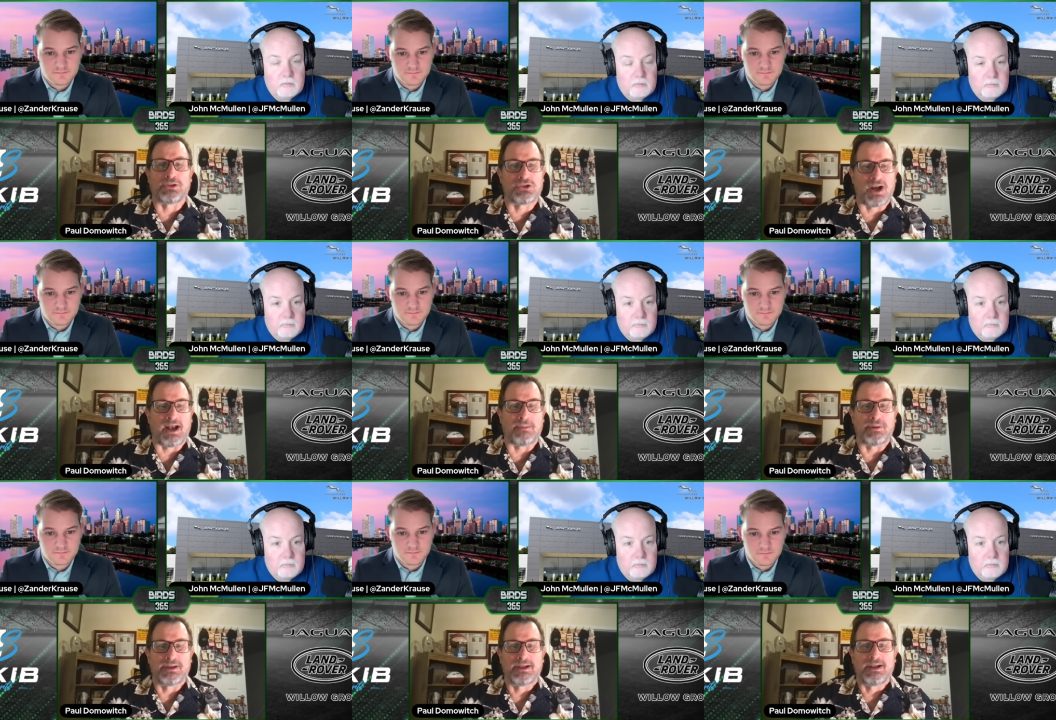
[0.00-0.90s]
Speaker 1: their
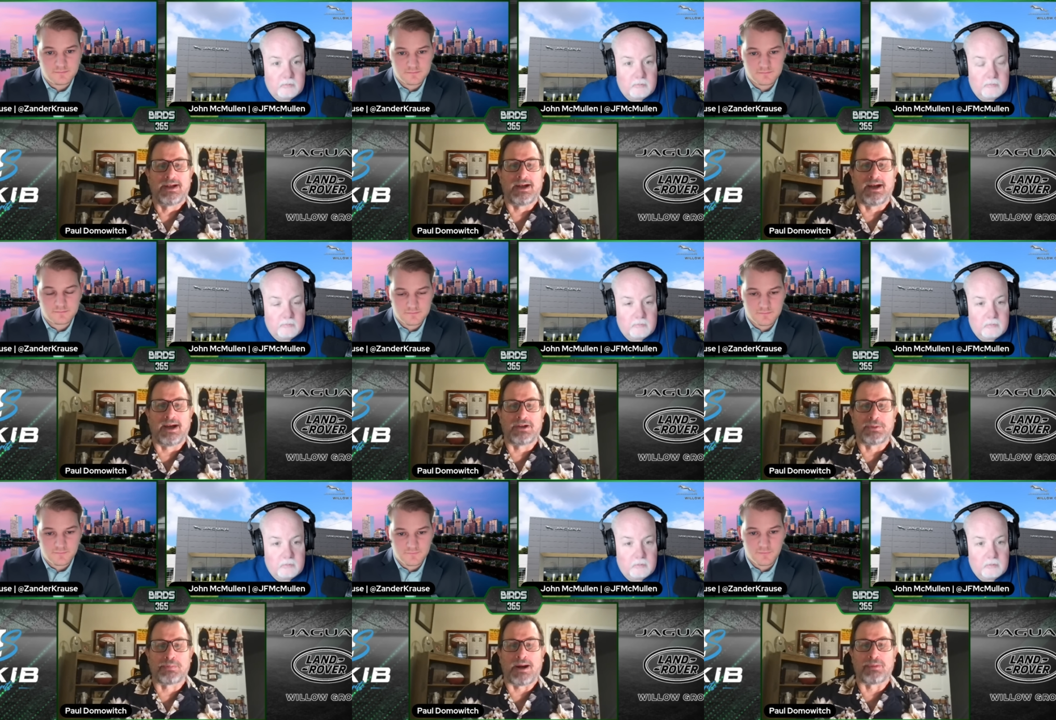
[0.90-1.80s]
job. Uh,
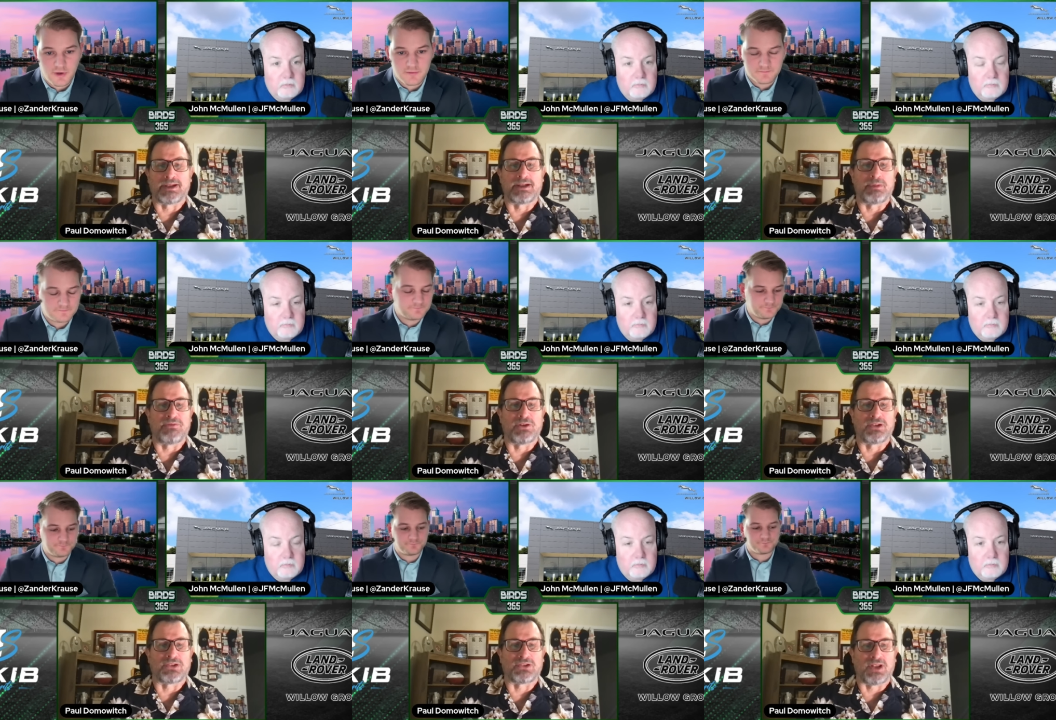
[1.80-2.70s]
you're probably right. going to be
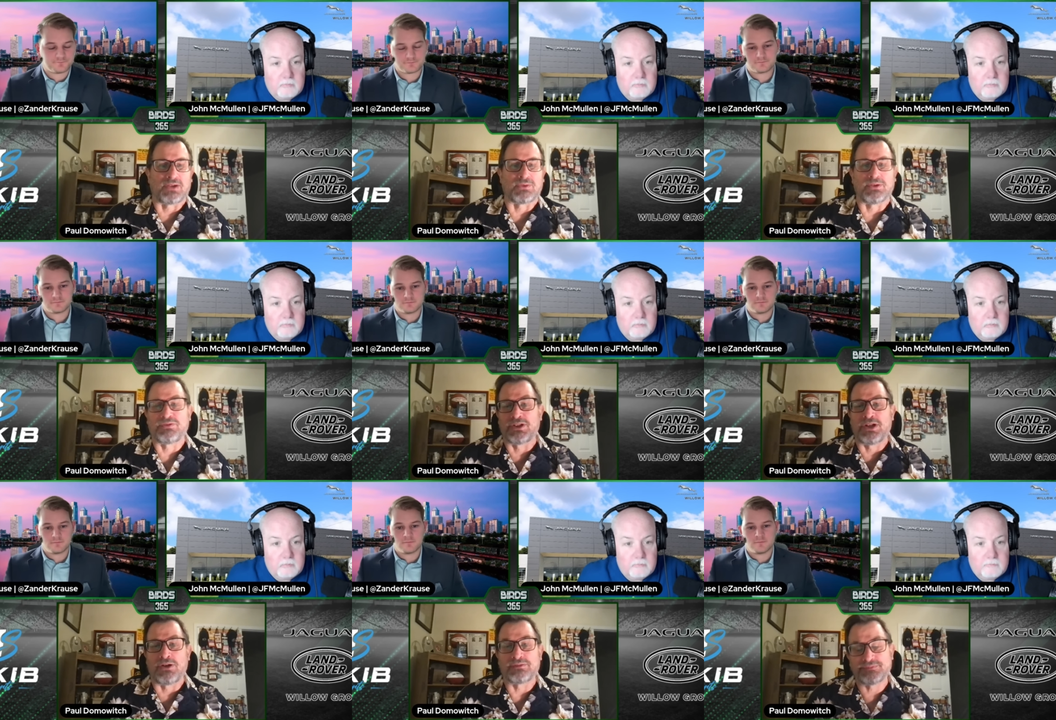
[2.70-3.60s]
very successful. If you
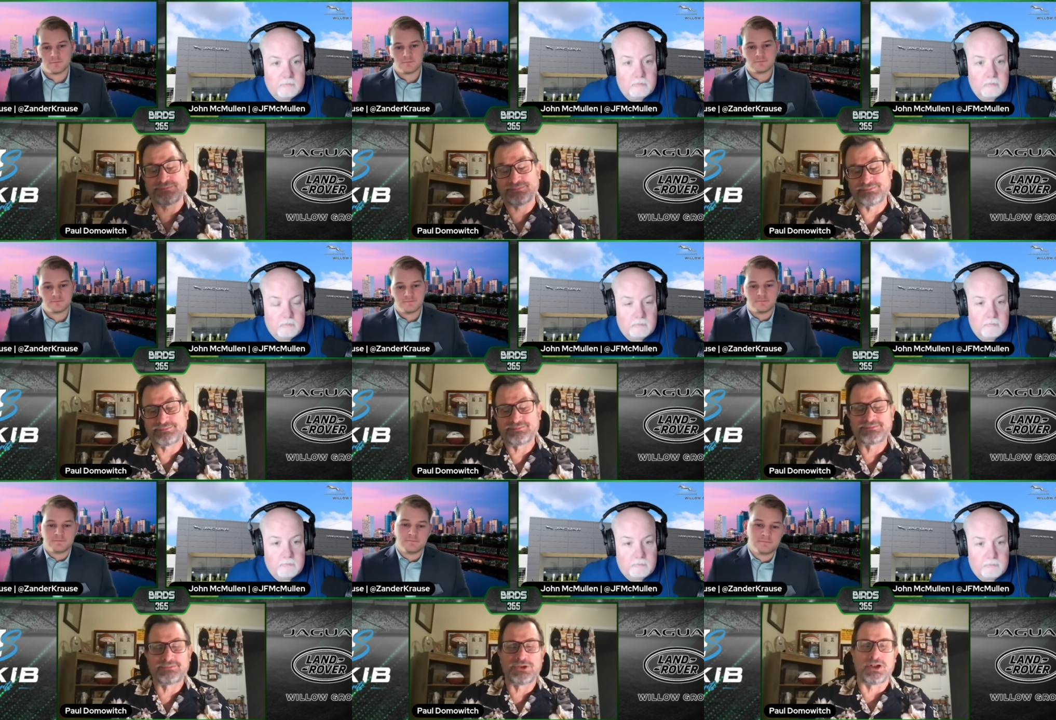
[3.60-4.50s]
don't,
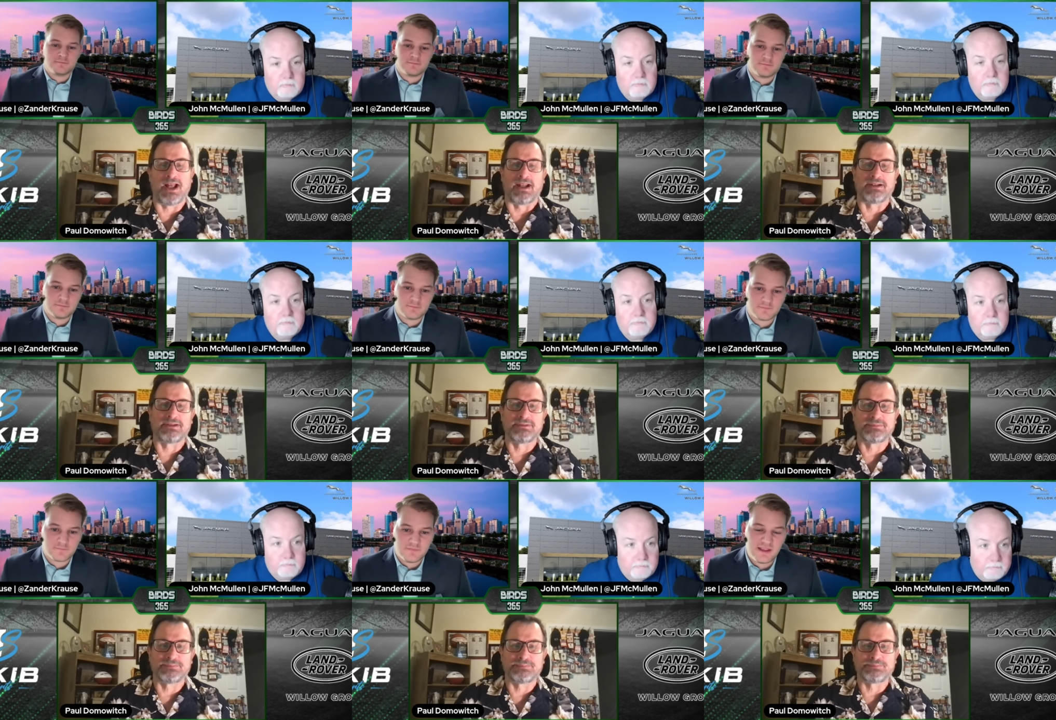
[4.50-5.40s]
you're not.
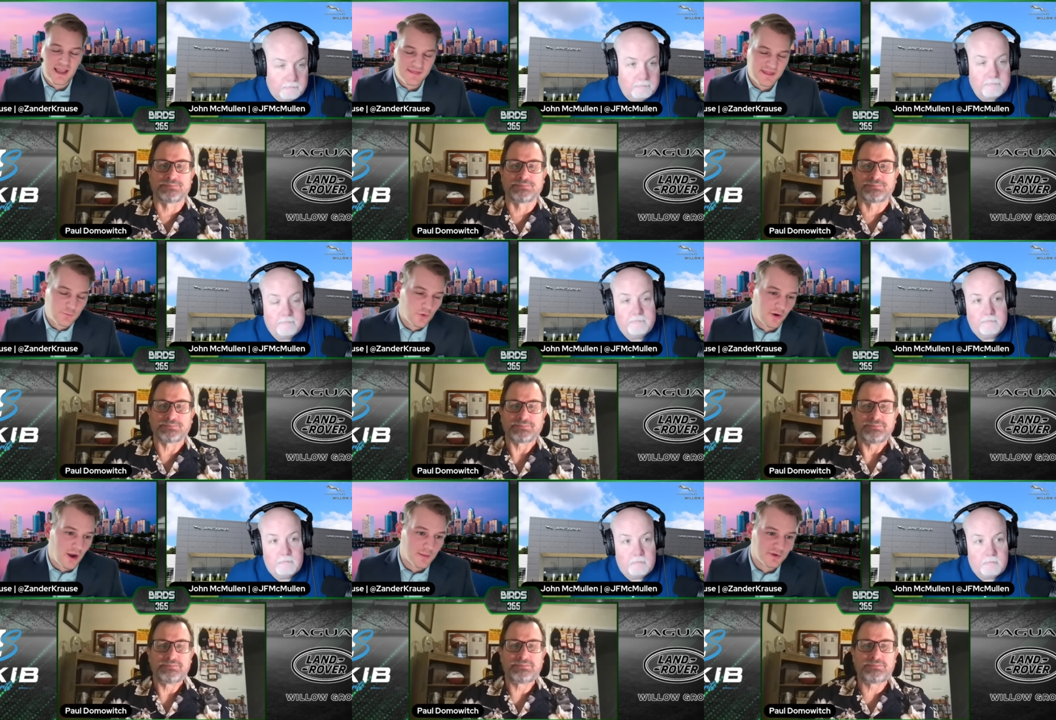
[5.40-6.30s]
Speaker 2: Yeah, I think
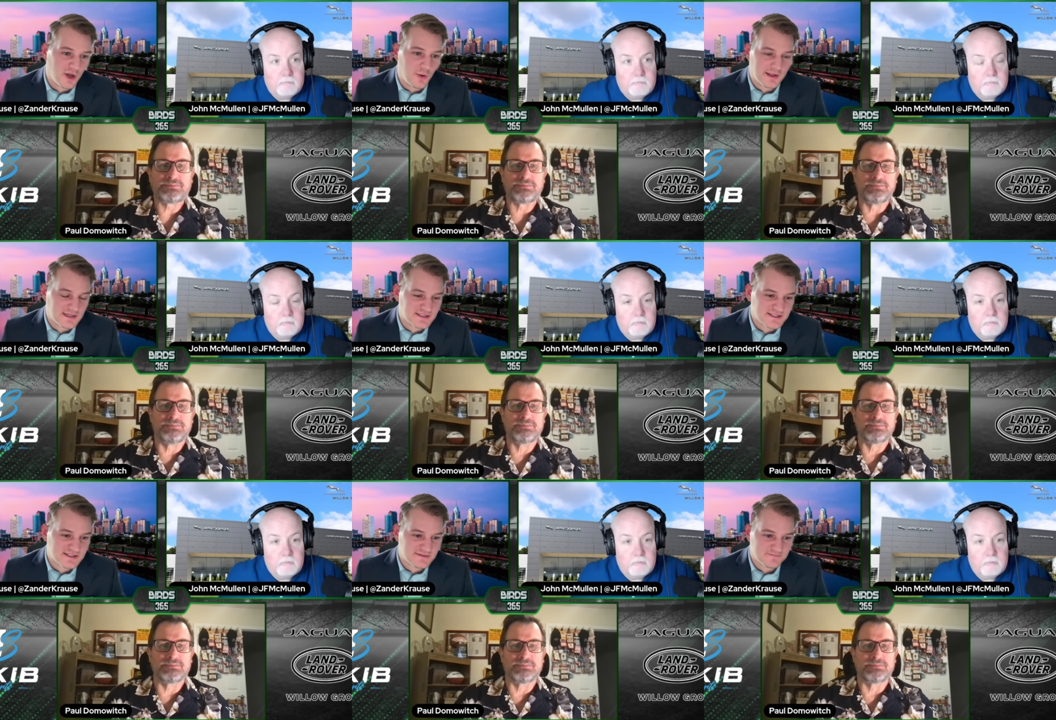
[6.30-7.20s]
where I'm going
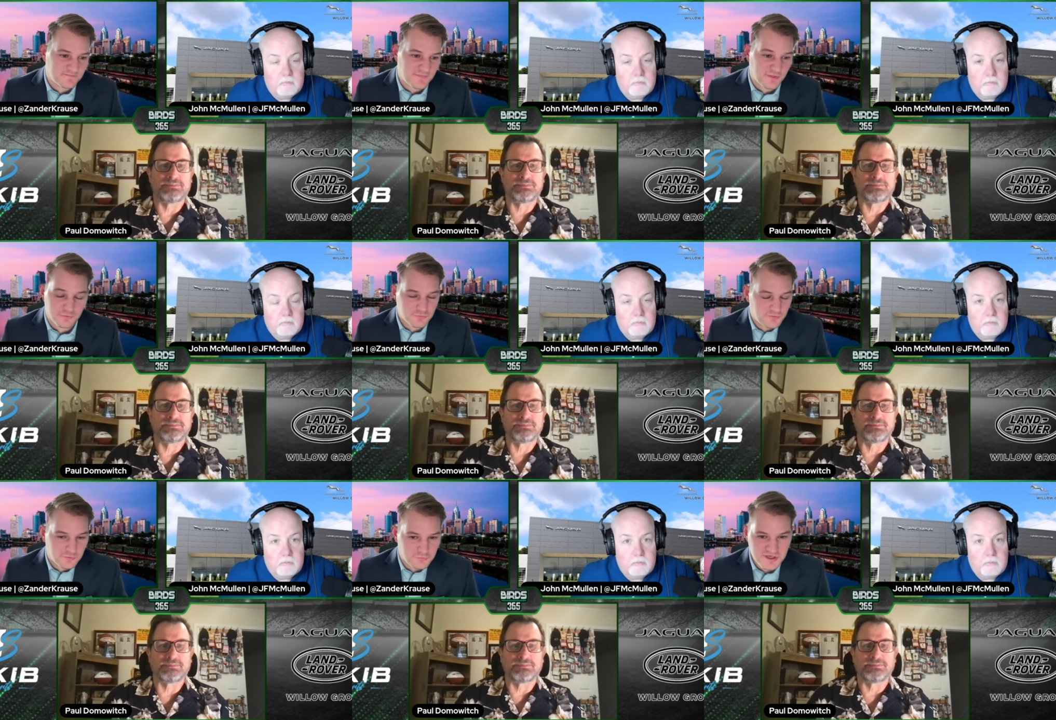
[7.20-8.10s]
is the
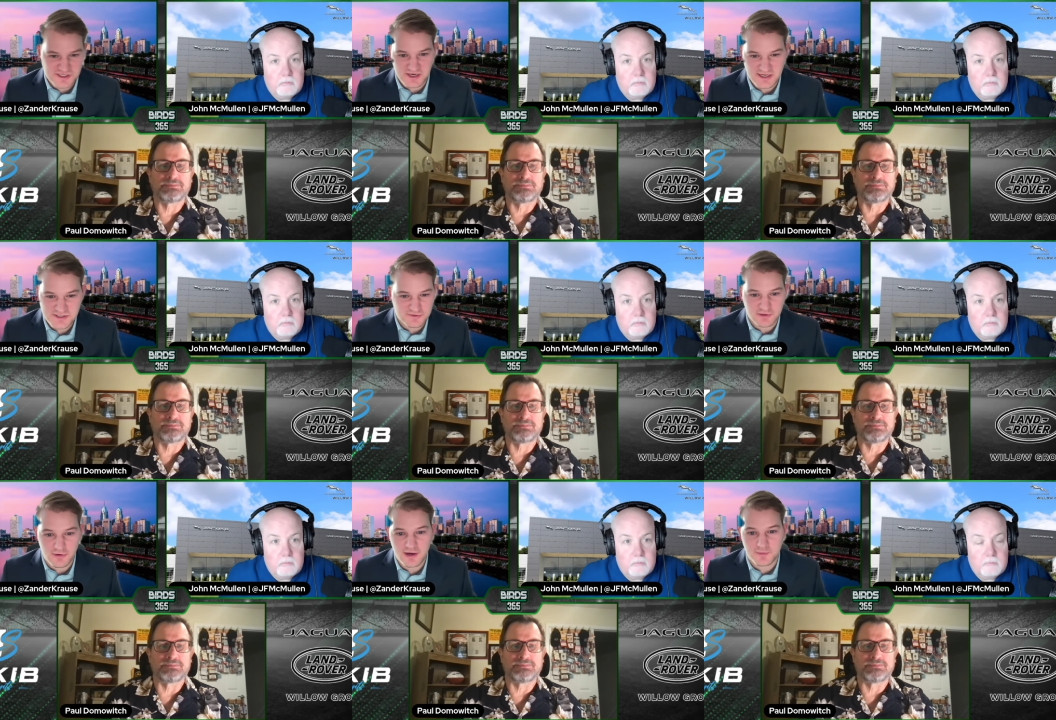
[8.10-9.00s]
the recent
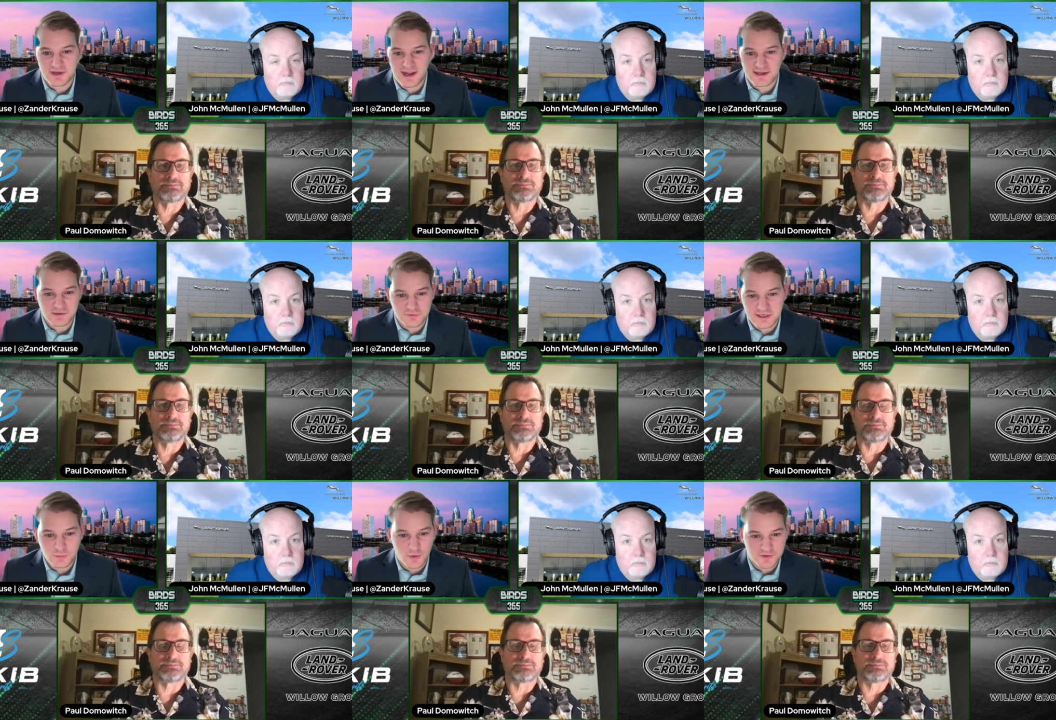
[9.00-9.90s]
history, right? I mean, Andy
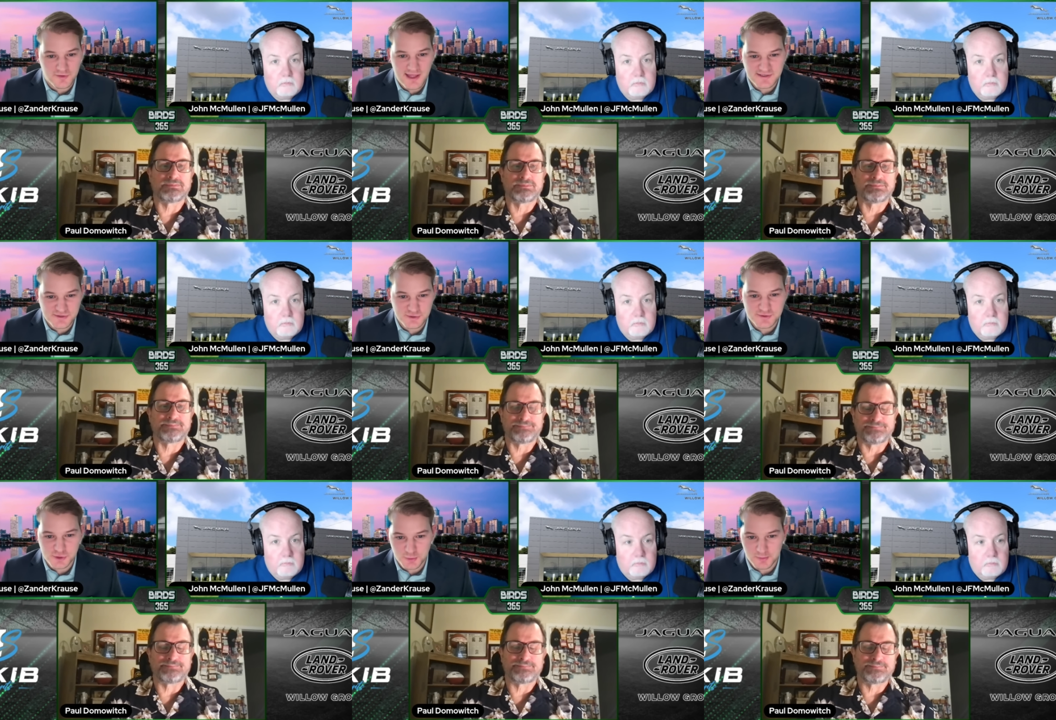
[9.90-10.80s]
Reid won the last
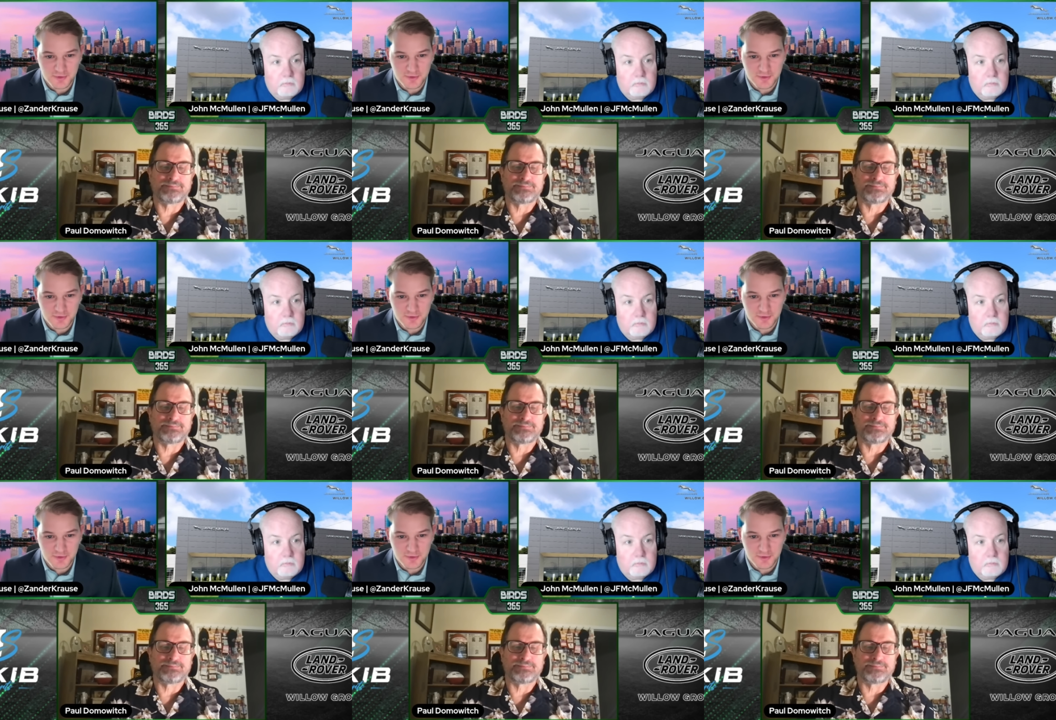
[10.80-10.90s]
two Super